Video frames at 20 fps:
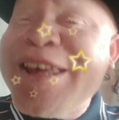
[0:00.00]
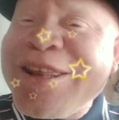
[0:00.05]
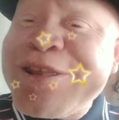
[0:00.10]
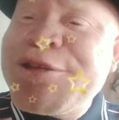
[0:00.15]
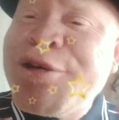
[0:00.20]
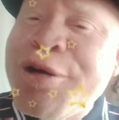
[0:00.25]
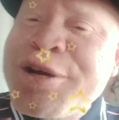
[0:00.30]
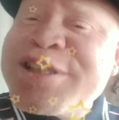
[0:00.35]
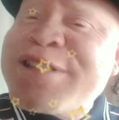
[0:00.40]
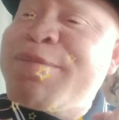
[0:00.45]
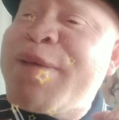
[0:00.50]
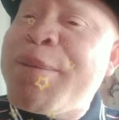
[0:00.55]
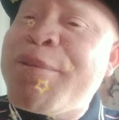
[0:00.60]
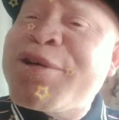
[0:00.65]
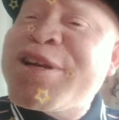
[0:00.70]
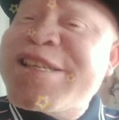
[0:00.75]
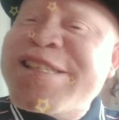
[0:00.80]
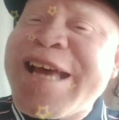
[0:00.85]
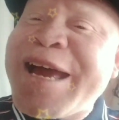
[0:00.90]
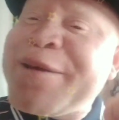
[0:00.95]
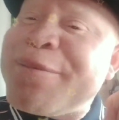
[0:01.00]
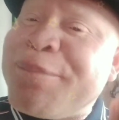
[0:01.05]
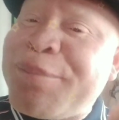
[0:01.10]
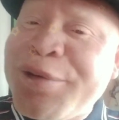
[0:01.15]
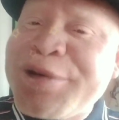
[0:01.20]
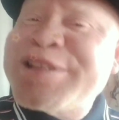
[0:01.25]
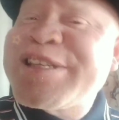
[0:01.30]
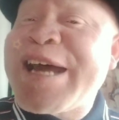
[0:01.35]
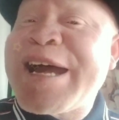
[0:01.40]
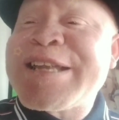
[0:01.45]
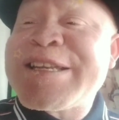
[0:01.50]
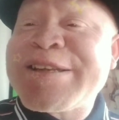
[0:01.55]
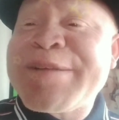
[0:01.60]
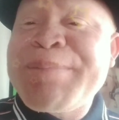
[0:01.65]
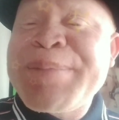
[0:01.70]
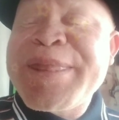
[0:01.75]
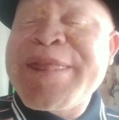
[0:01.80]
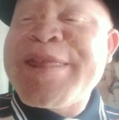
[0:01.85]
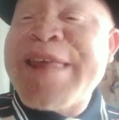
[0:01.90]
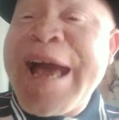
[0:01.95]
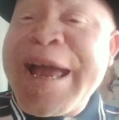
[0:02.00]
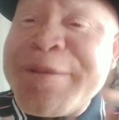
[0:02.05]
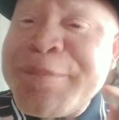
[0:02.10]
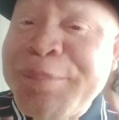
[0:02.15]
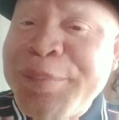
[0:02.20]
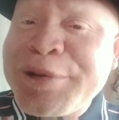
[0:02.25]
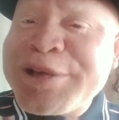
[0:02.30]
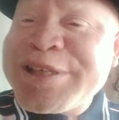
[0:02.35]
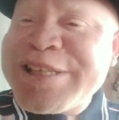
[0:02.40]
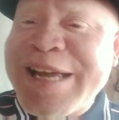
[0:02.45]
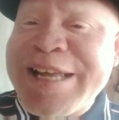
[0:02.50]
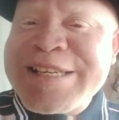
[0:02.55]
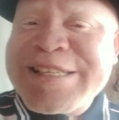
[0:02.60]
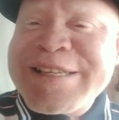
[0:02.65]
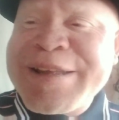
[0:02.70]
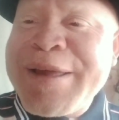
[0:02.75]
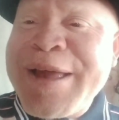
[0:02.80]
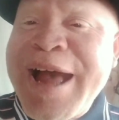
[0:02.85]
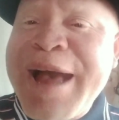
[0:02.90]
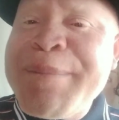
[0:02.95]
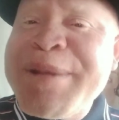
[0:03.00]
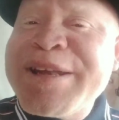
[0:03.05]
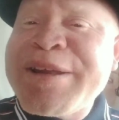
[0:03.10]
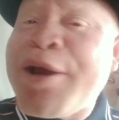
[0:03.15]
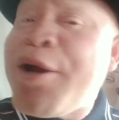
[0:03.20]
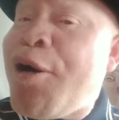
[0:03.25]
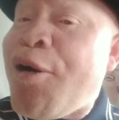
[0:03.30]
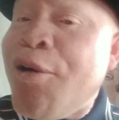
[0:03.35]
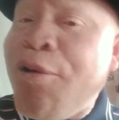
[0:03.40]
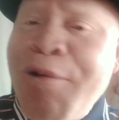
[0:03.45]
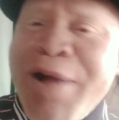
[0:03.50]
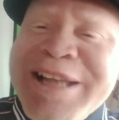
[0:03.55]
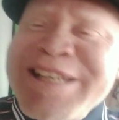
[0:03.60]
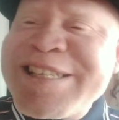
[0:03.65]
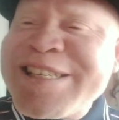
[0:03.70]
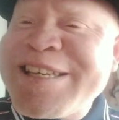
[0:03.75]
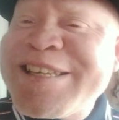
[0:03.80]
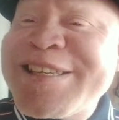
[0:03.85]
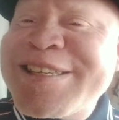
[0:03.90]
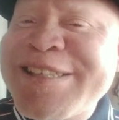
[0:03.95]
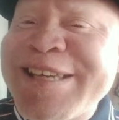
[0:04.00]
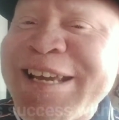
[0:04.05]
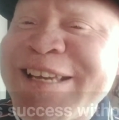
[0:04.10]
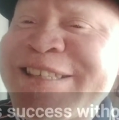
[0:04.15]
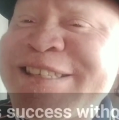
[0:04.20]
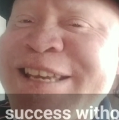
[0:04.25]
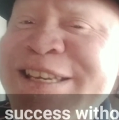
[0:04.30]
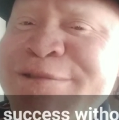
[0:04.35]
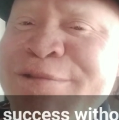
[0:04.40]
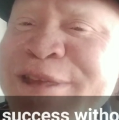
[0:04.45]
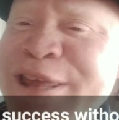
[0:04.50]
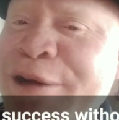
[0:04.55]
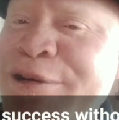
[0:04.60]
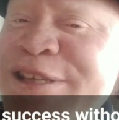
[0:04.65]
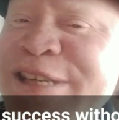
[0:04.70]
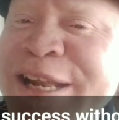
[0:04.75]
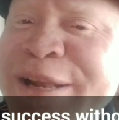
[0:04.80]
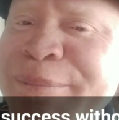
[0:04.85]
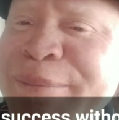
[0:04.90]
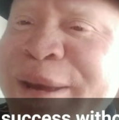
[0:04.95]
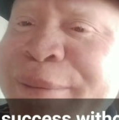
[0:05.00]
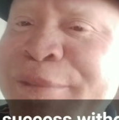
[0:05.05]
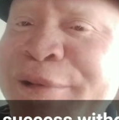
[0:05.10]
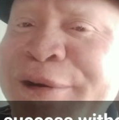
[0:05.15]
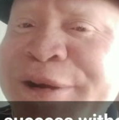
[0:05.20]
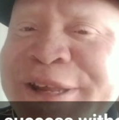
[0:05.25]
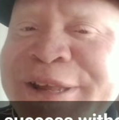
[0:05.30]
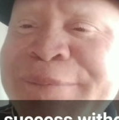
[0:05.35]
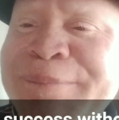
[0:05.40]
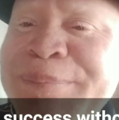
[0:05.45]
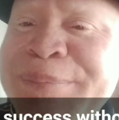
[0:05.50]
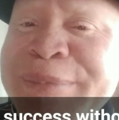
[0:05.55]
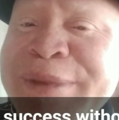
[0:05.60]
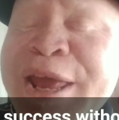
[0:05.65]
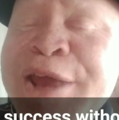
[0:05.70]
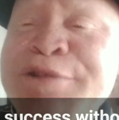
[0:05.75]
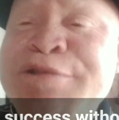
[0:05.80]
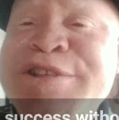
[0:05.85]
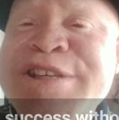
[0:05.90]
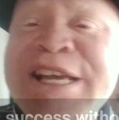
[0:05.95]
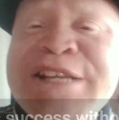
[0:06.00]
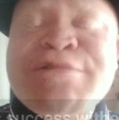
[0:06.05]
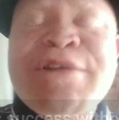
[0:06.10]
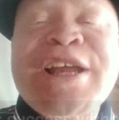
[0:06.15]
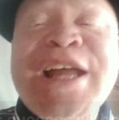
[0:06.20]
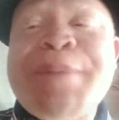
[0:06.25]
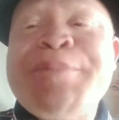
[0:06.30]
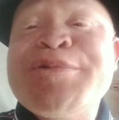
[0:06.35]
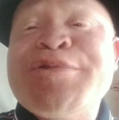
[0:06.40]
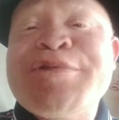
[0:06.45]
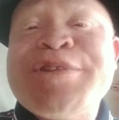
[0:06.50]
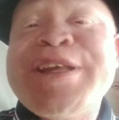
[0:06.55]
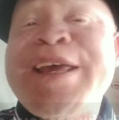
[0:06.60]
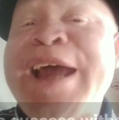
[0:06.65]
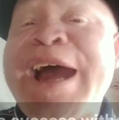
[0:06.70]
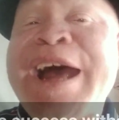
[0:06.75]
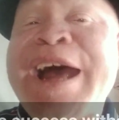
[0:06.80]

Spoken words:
those memories are important. Are important. I mean, what is success without any memory? You just wake up today